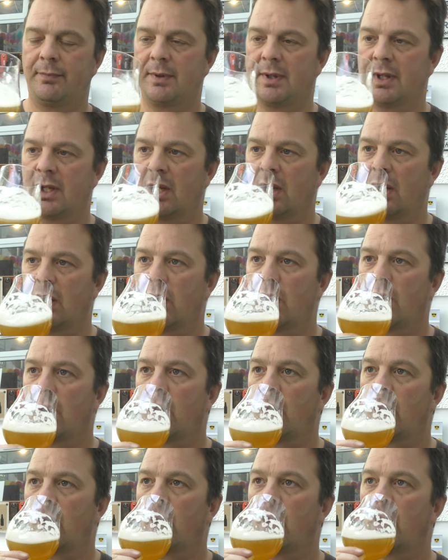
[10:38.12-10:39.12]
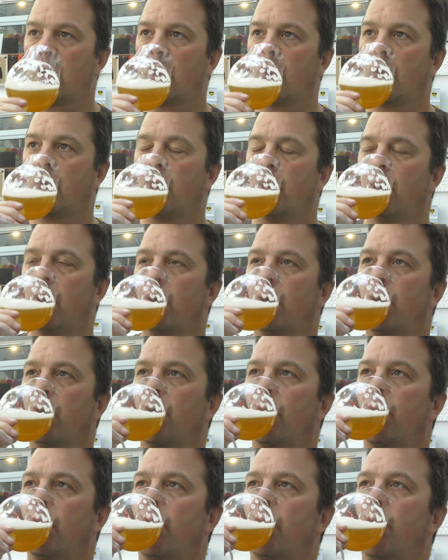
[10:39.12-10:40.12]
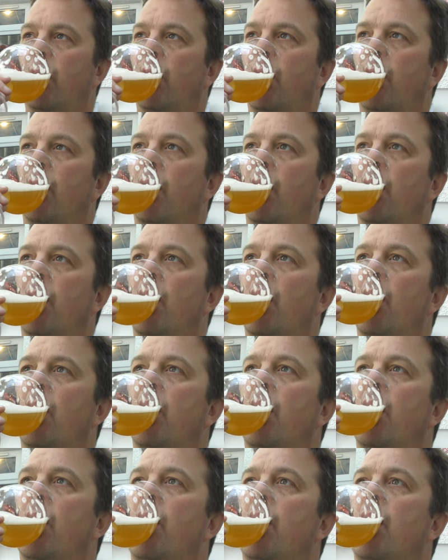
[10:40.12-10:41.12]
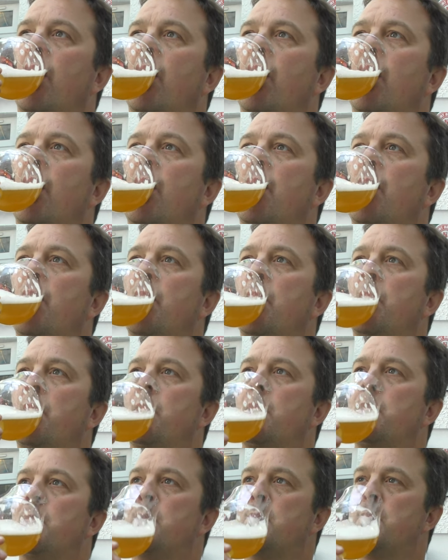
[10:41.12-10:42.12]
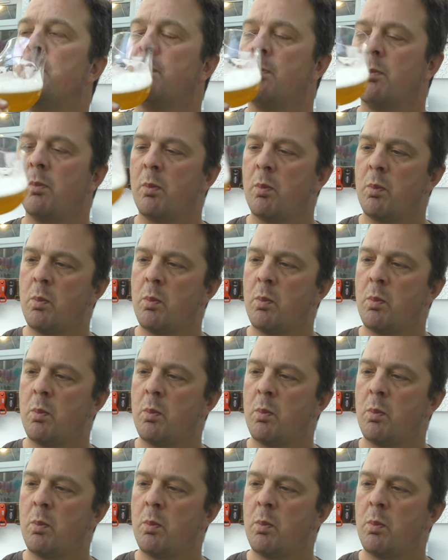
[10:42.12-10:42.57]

Nobody speaks.